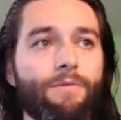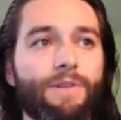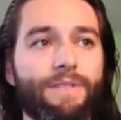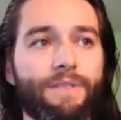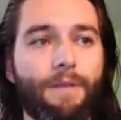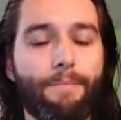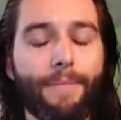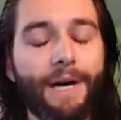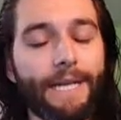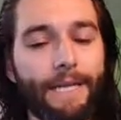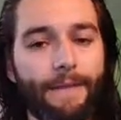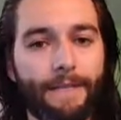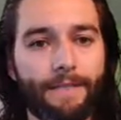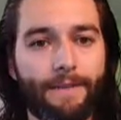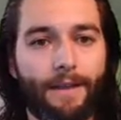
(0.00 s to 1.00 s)
What's the money
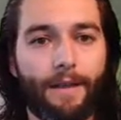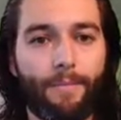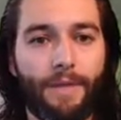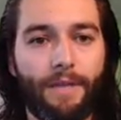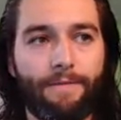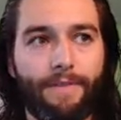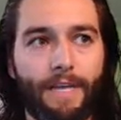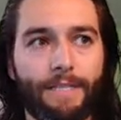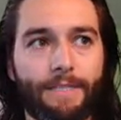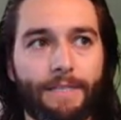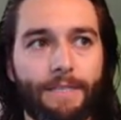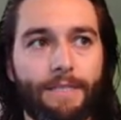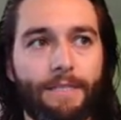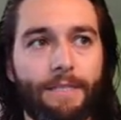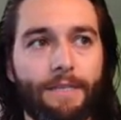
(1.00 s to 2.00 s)
that's going to be
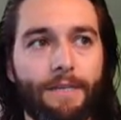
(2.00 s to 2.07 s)
invested?